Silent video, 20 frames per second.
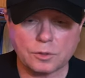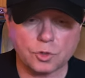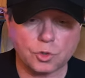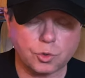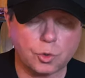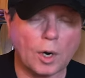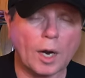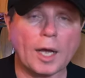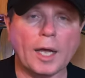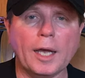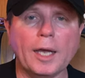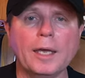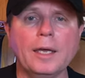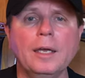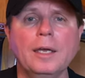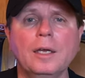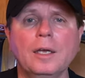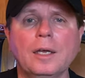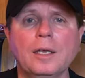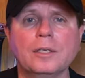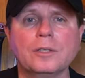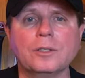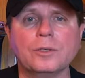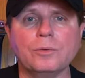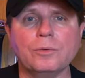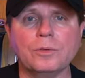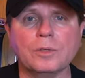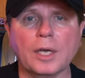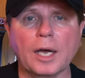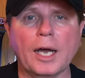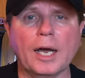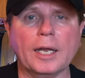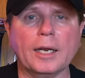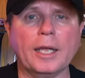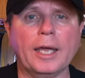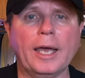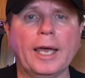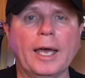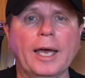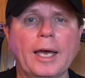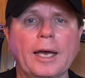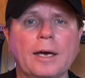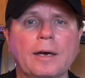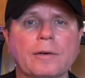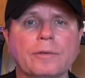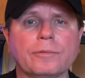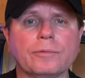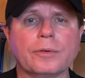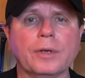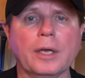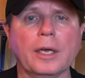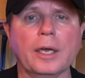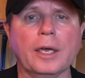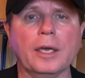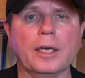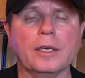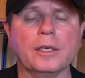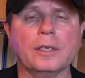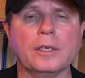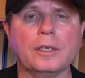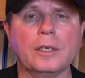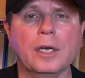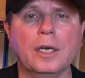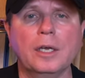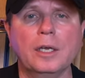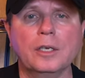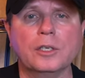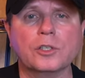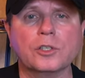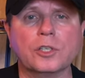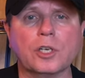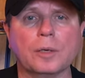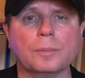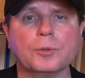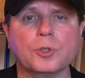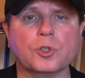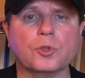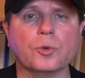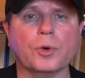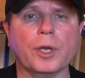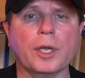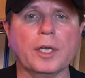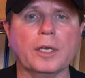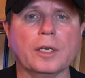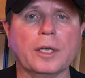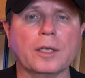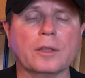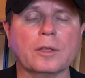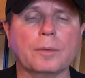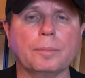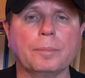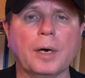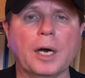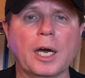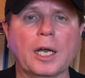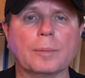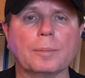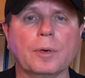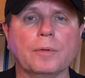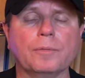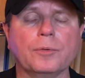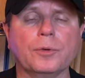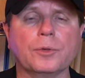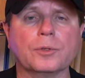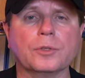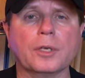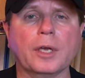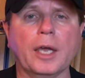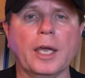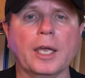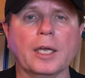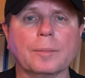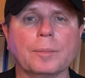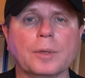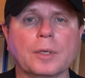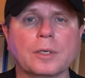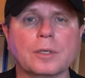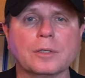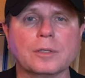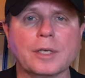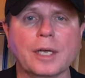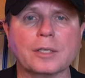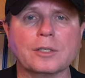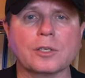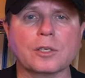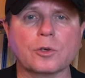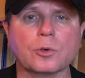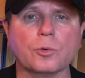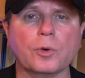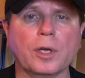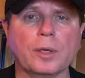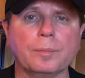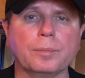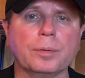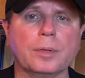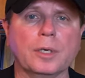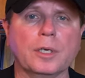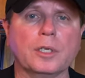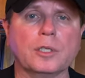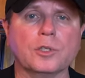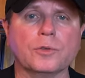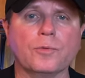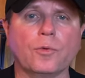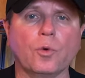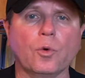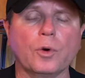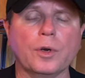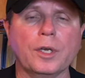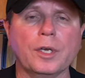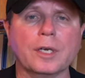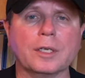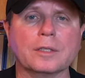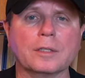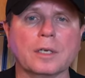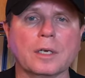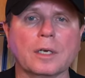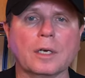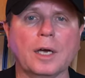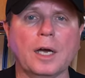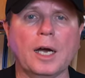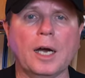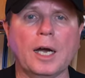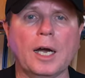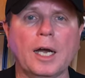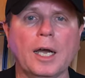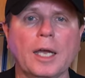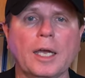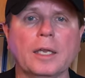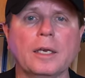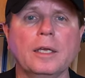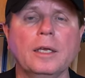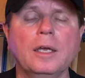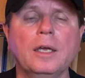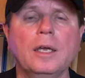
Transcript: try to not have a substrate at the bottom of your tank because that's a great place for it to hide.